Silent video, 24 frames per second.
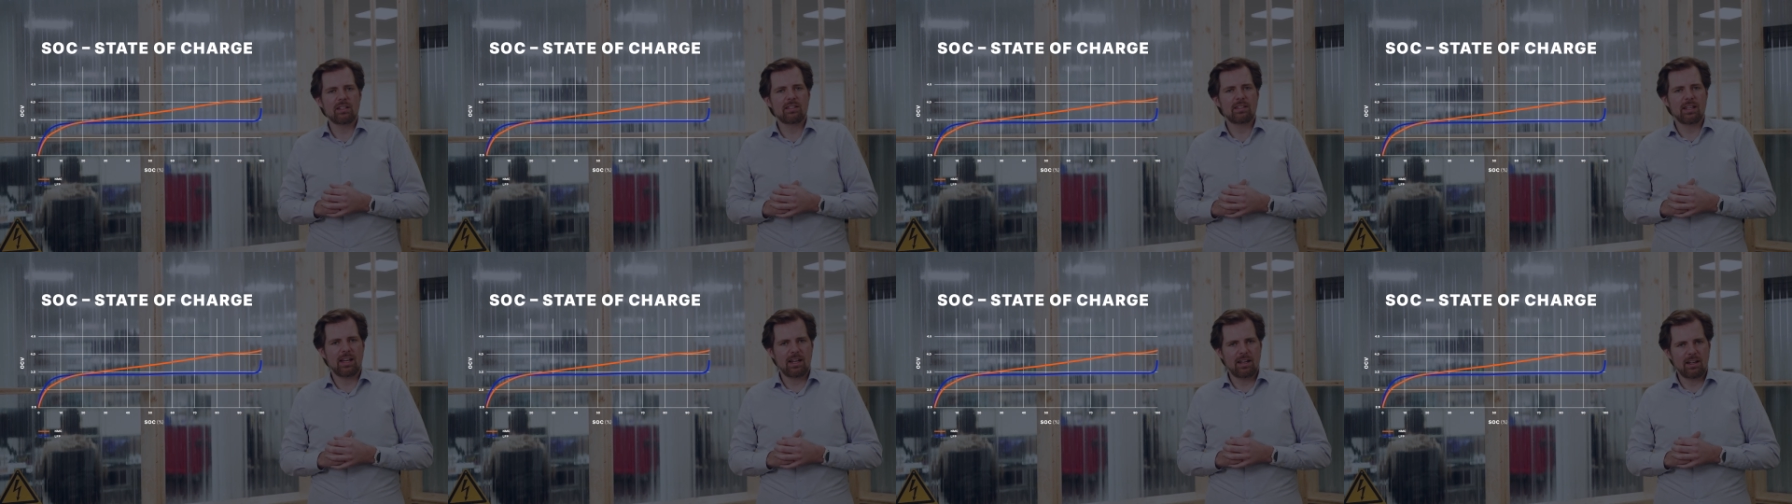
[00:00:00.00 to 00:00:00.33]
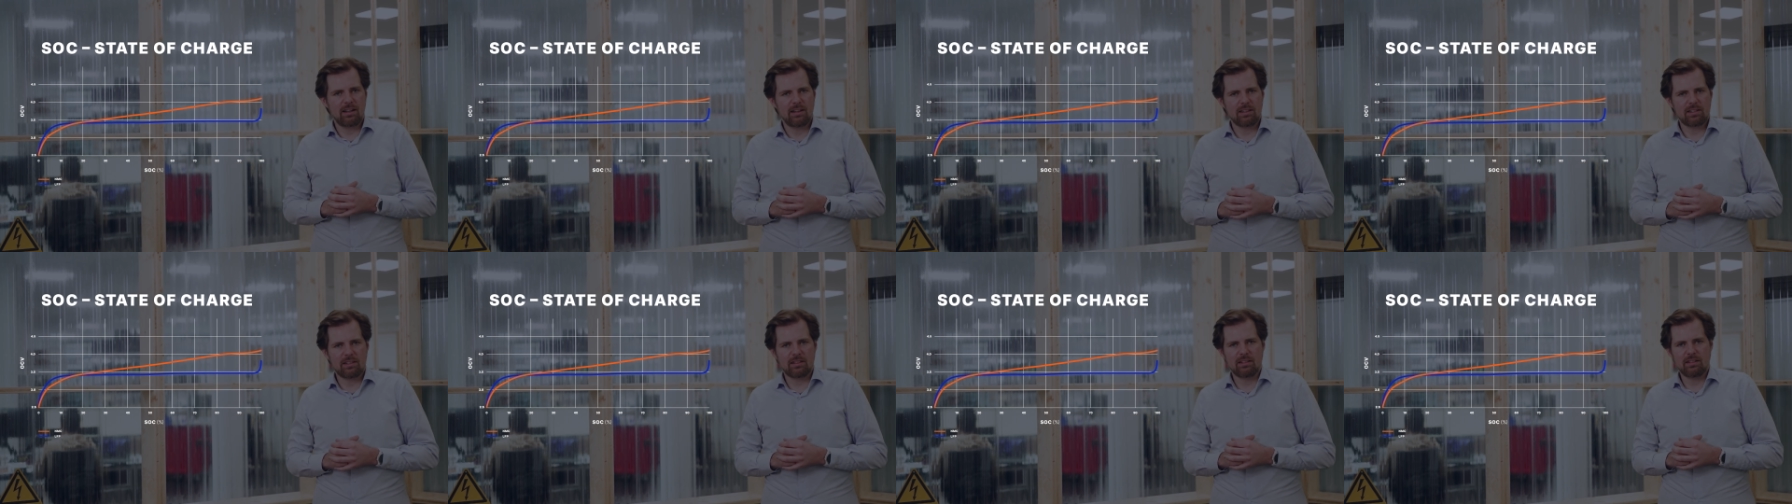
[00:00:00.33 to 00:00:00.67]
cell
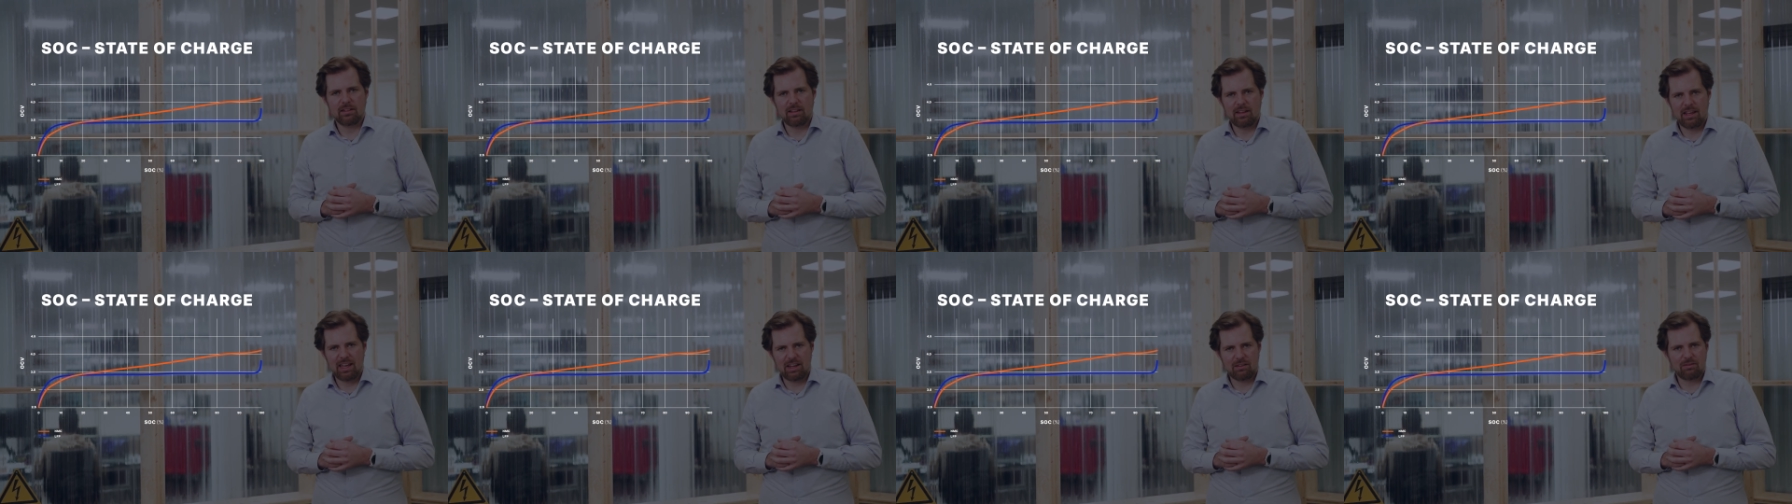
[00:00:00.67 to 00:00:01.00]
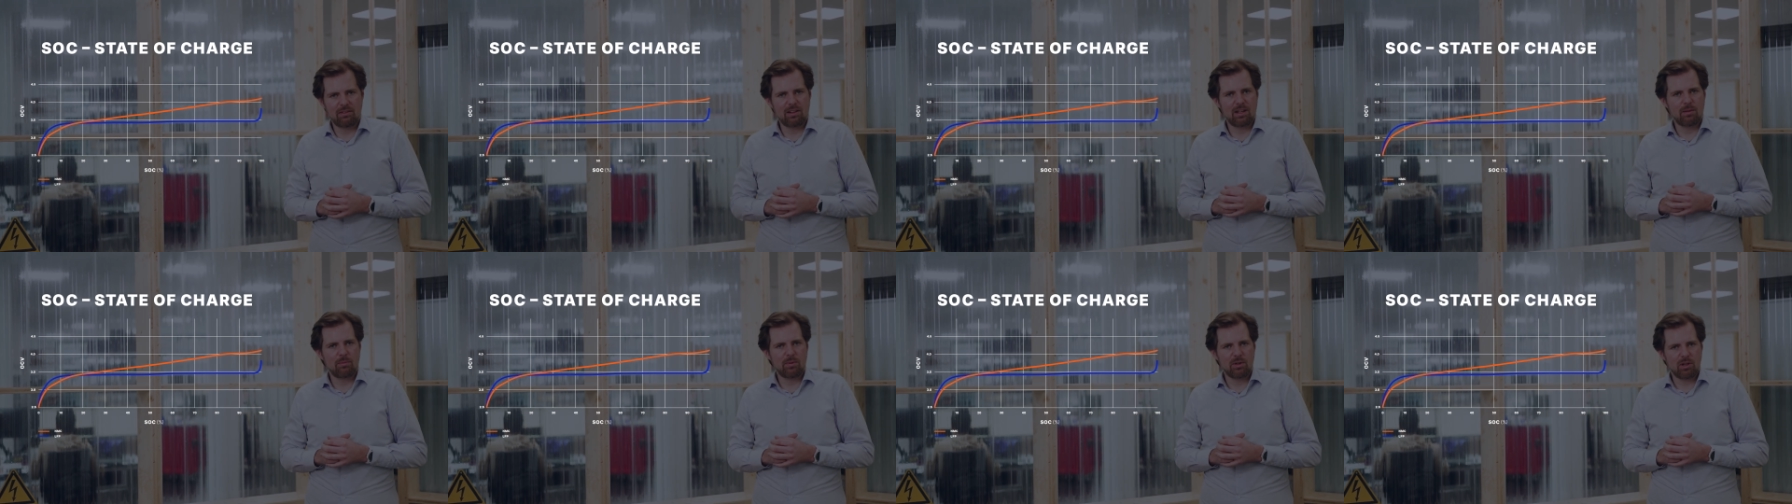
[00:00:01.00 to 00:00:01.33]
is in
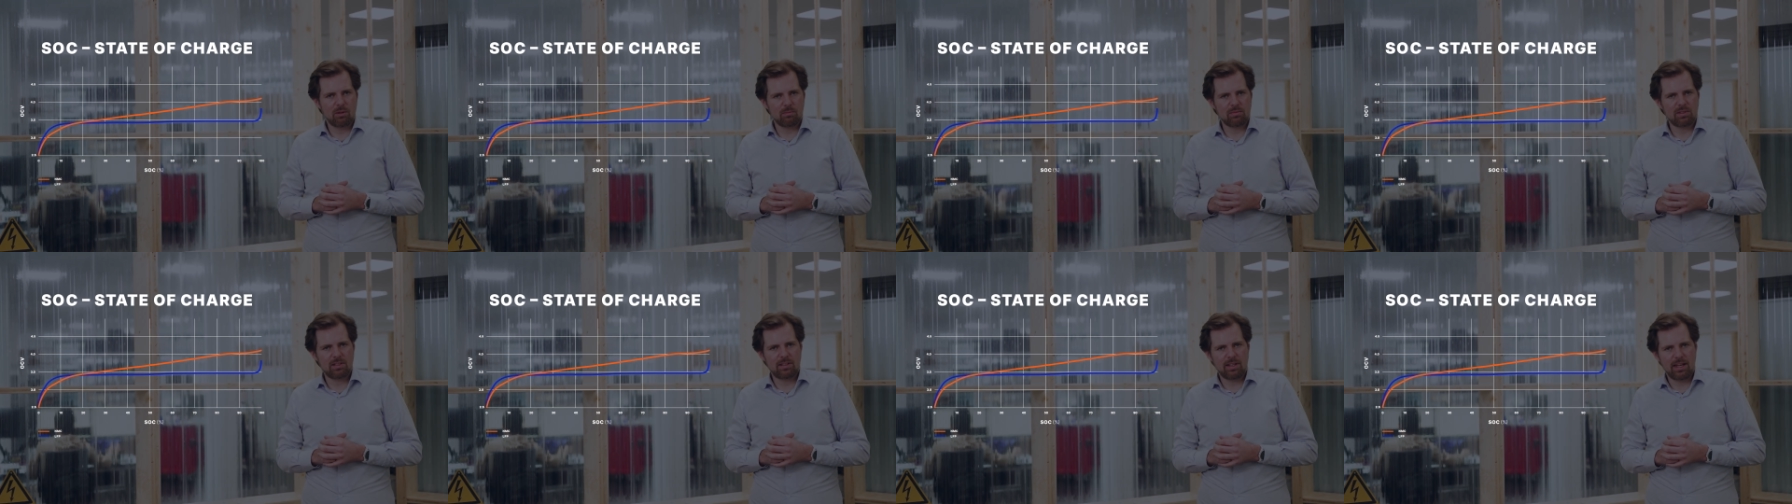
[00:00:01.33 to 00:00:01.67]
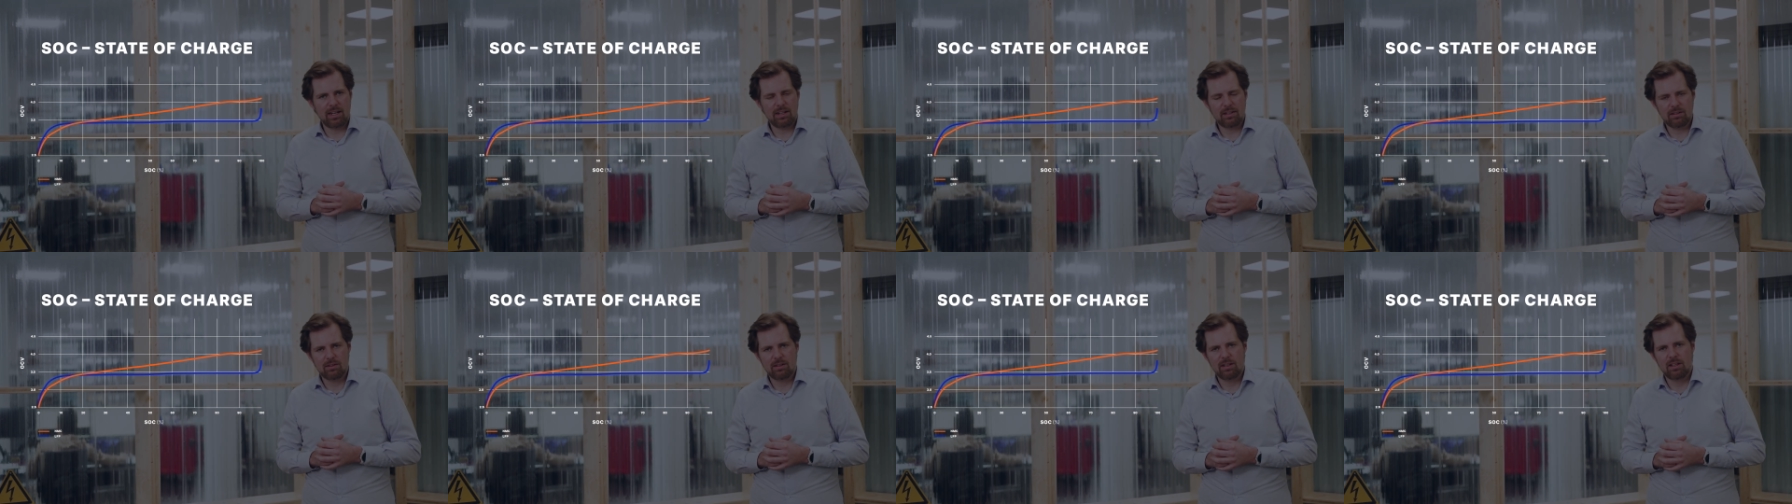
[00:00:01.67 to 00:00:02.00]
equilibrium
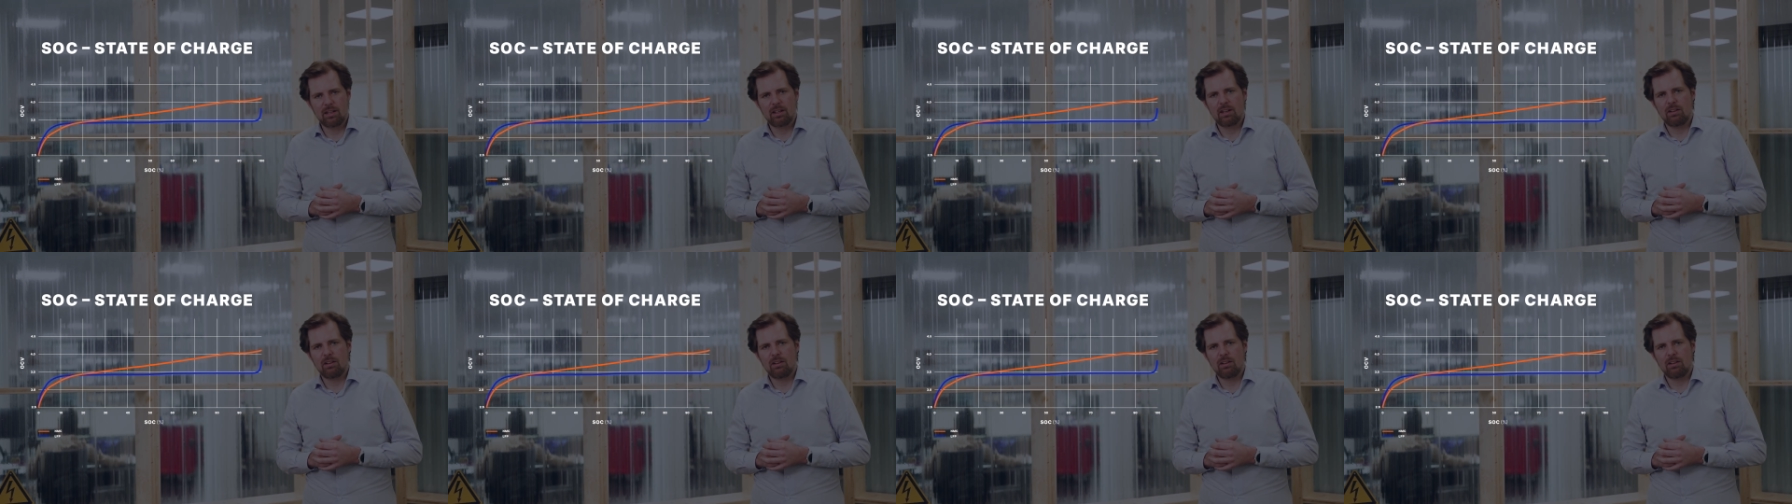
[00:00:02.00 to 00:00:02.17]
state,